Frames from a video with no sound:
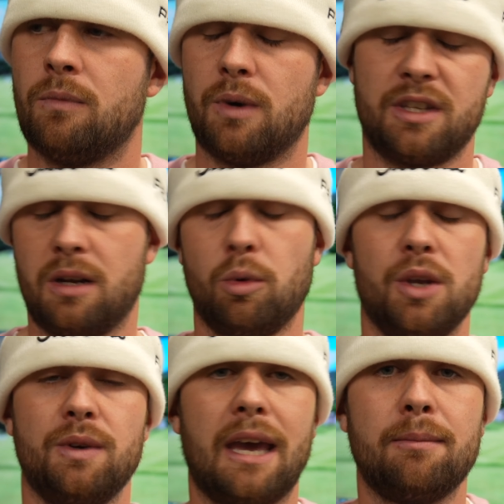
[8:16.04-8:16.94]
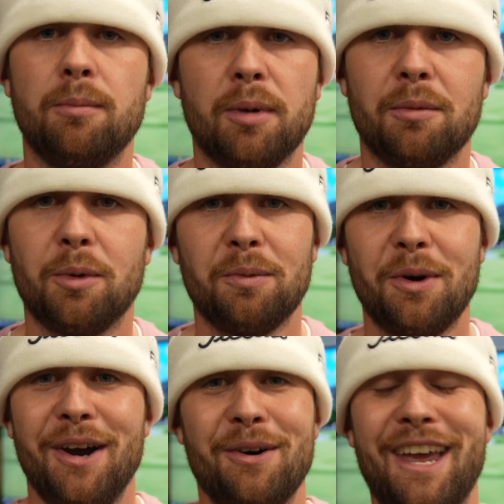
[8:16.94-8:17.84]
I don't know why you'd game them, but
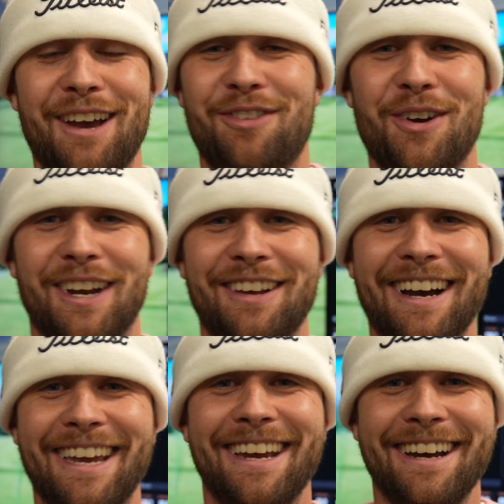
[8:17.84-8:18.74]
we'll hit a few anyway.